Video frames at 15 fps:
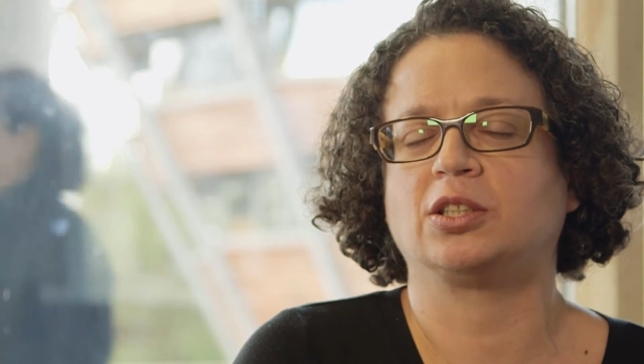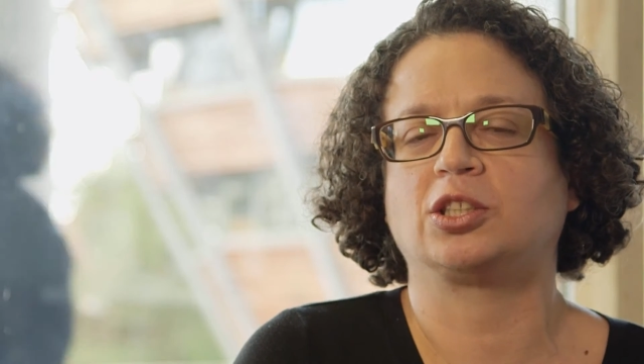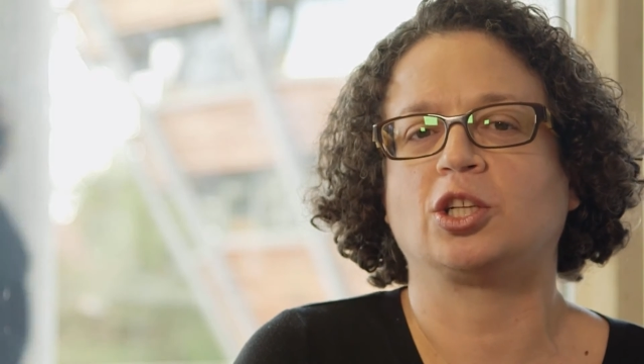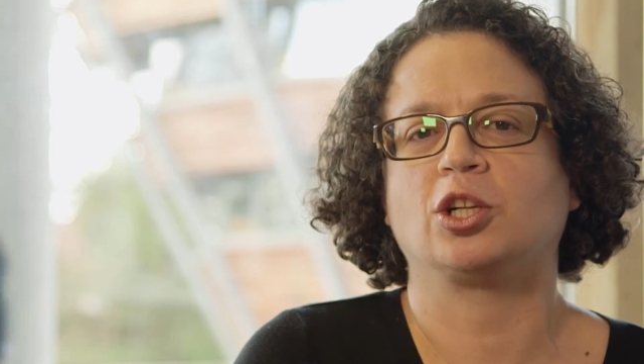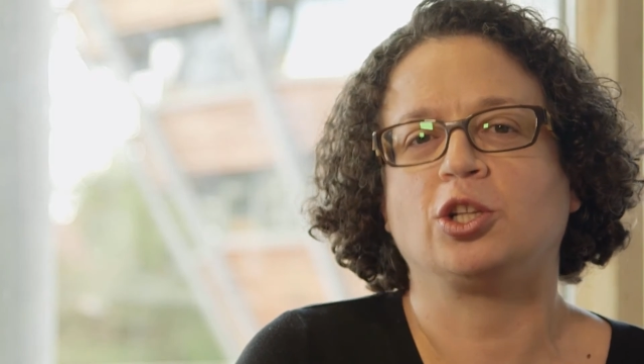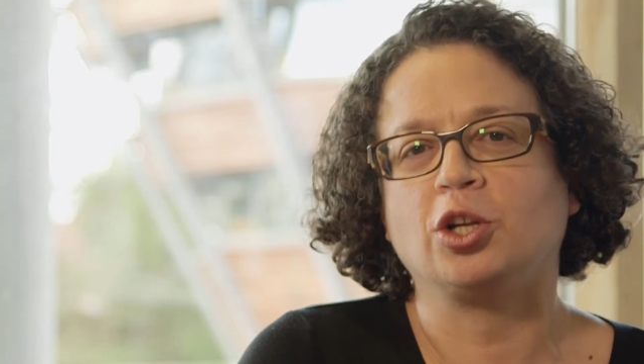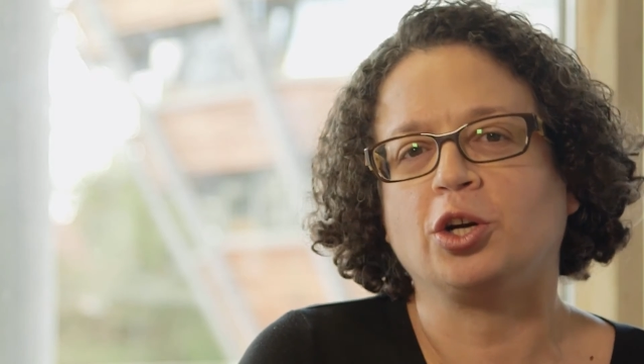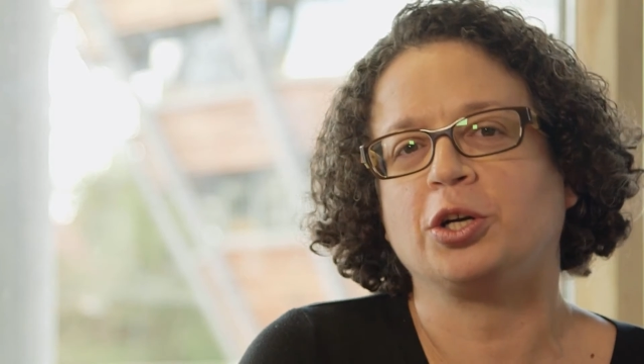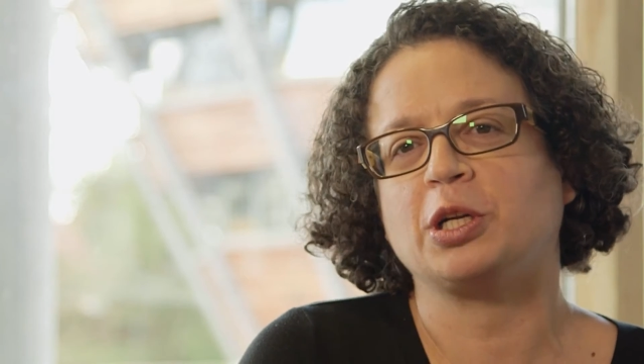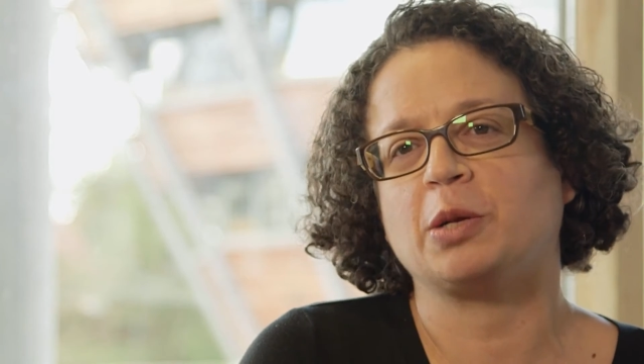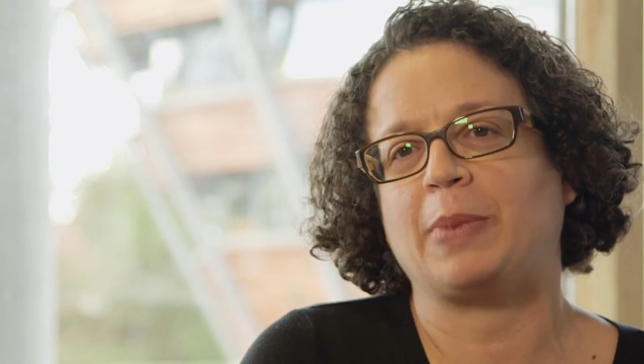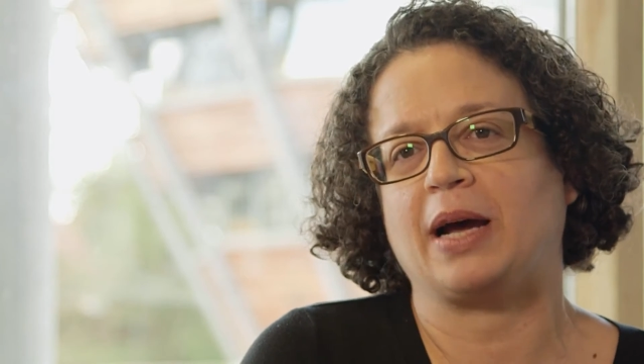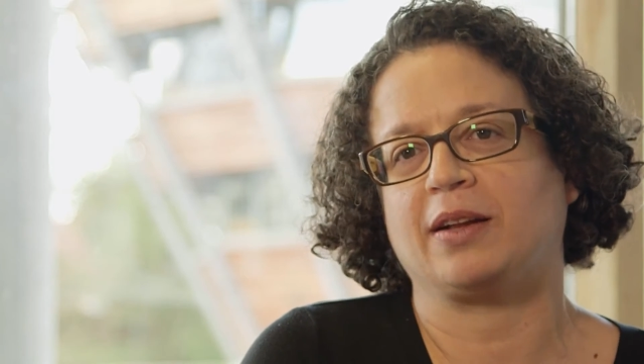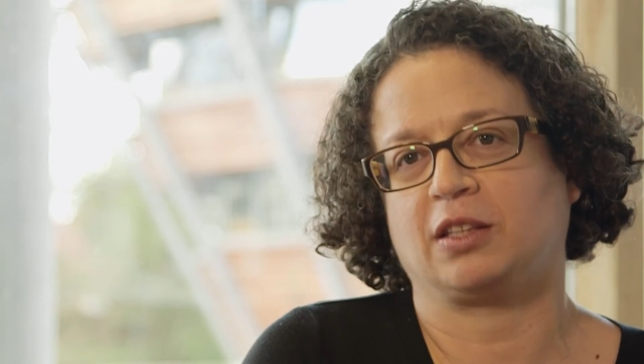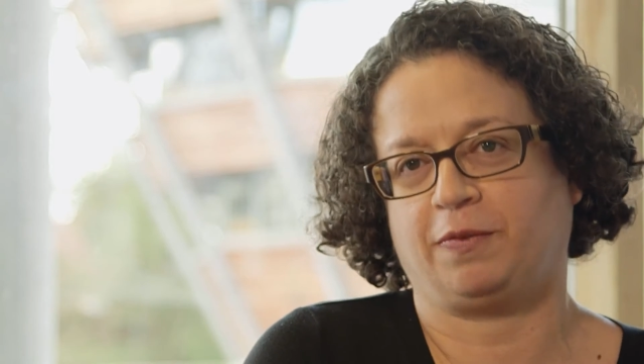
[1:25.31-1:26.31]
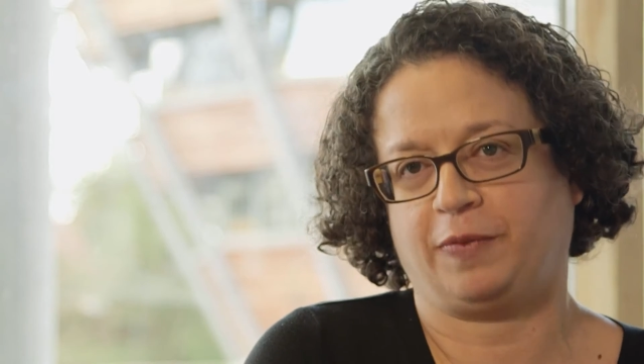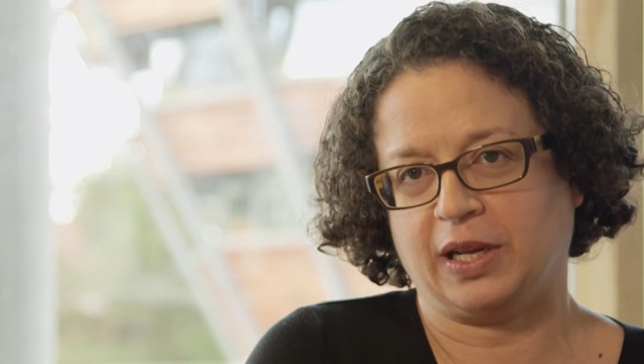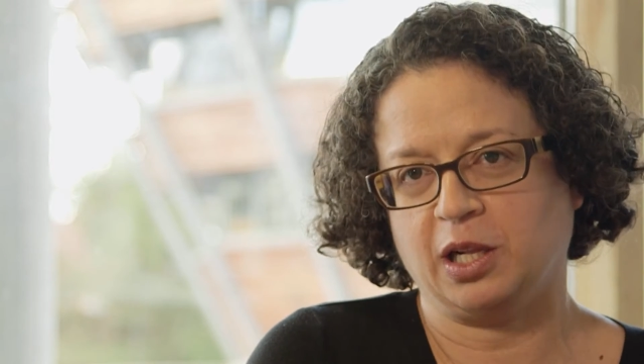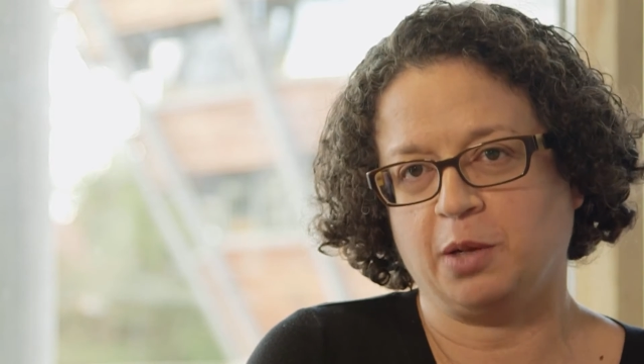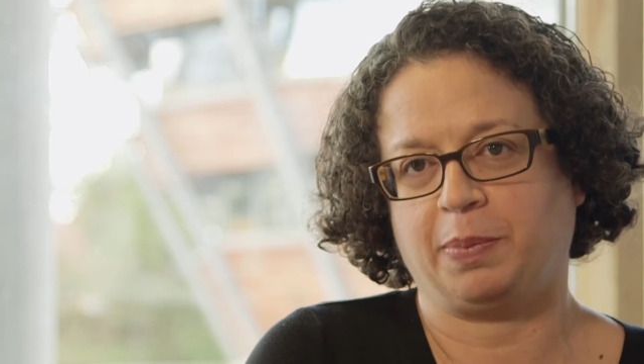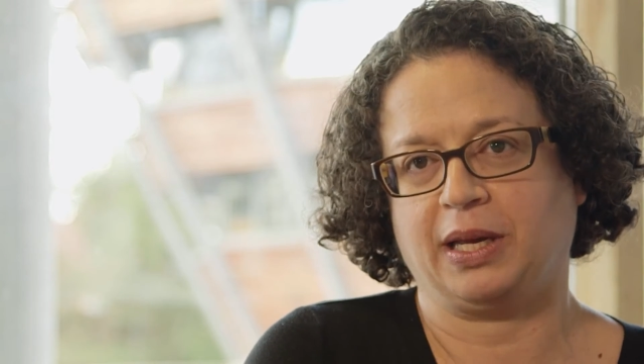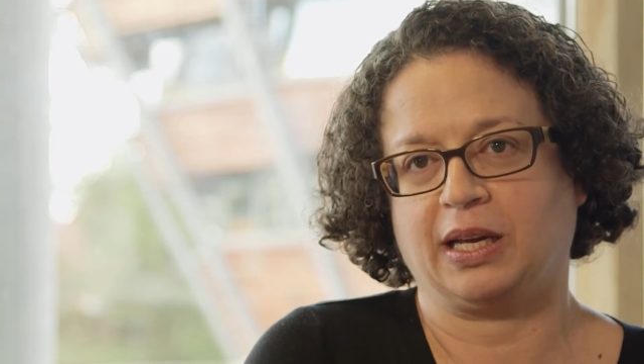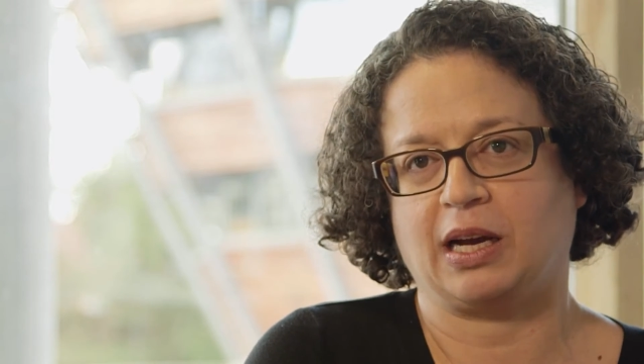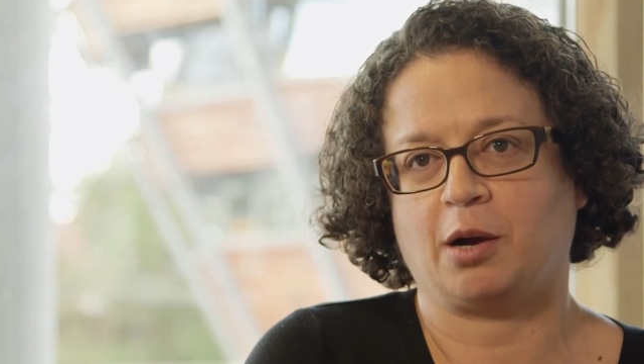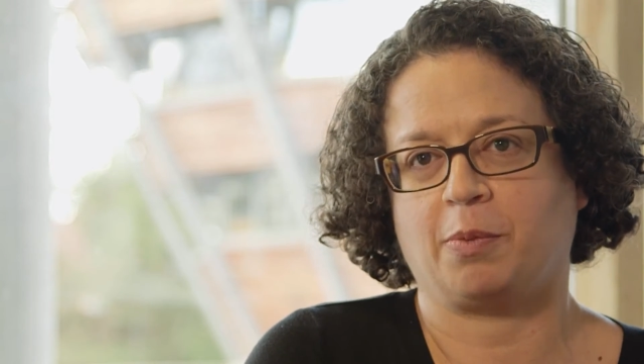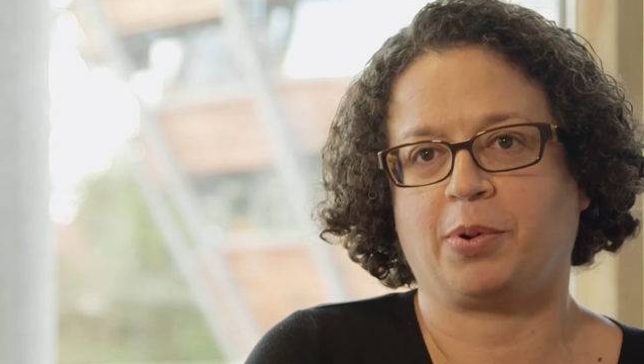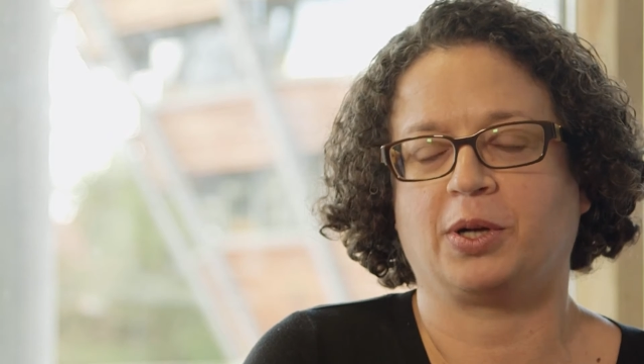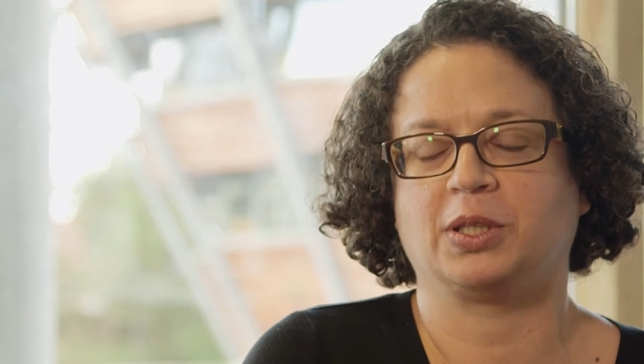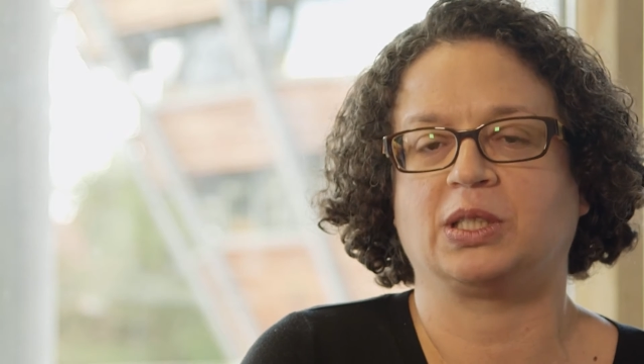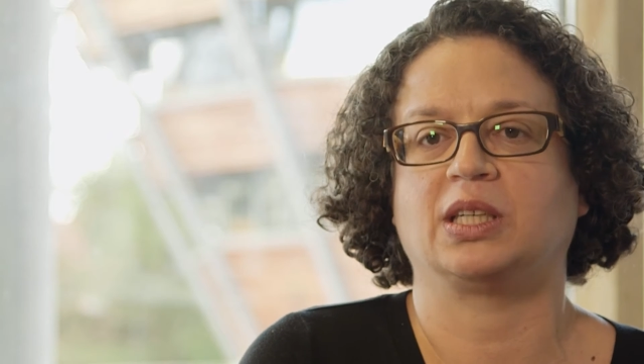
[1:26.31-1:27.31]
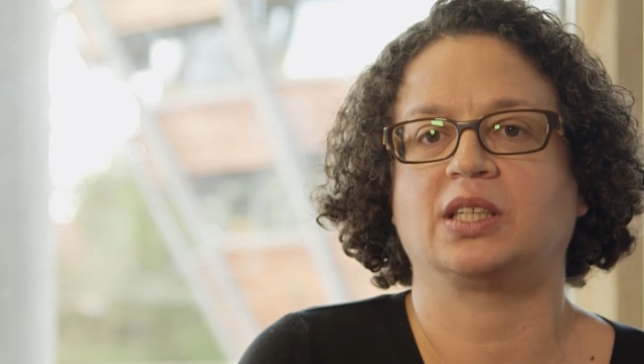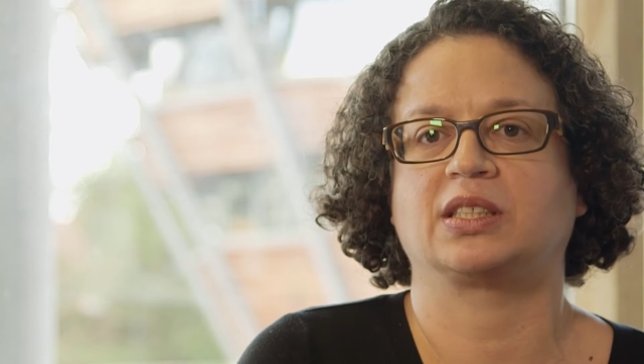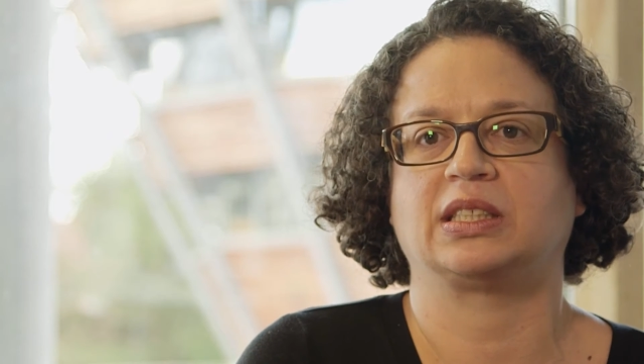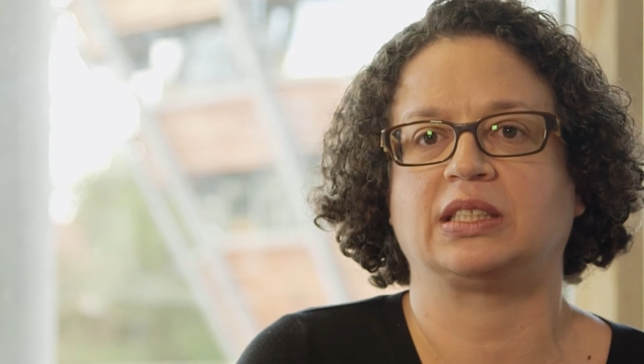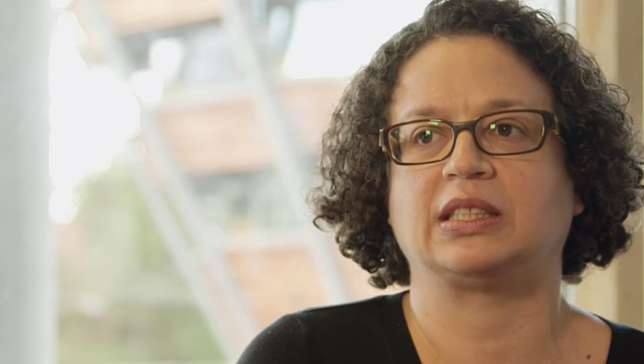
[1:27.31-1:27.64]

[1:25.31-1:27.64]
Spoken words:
to learn about developing our product,